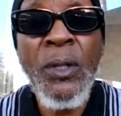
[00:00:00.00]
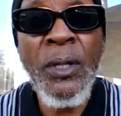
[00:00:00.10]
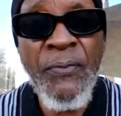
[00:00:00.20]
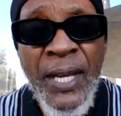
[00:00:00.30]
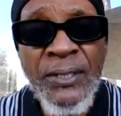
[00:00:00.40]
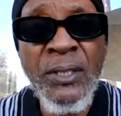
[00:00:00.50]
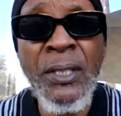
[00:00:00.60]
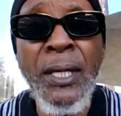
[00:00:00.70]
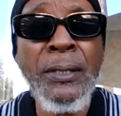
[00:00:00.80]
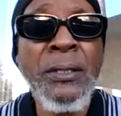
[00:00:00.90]
If that's the
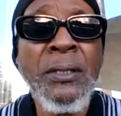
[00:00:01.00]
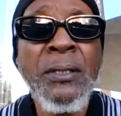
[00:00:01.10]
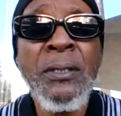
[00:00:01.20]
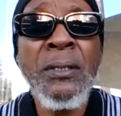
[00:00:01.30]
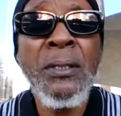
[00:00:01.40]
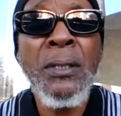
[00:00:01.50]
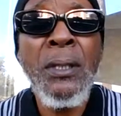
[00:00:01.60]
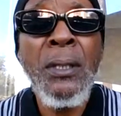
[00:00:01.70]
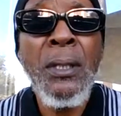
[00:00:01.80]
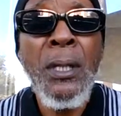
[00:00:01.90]
case,
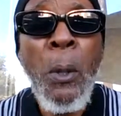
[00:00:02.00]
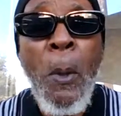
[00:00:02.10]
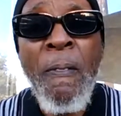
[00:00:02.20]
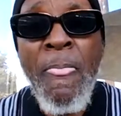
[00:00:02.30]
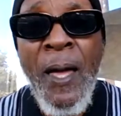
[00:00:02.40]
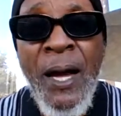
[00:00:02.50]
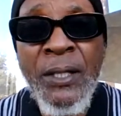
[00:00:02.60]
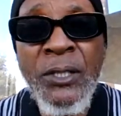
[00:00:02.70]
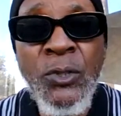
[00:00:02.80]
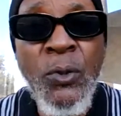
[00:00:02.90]
how
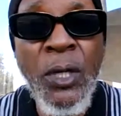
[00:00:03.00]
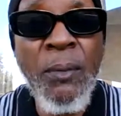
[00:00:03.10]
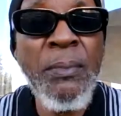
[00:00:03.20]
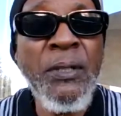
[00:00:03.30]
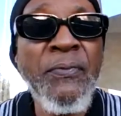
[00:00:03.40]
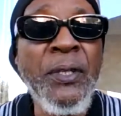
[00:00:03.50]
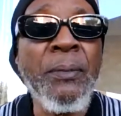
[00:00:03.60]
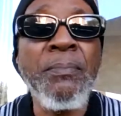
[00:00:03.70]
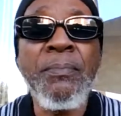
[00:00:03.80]
can you uplift them?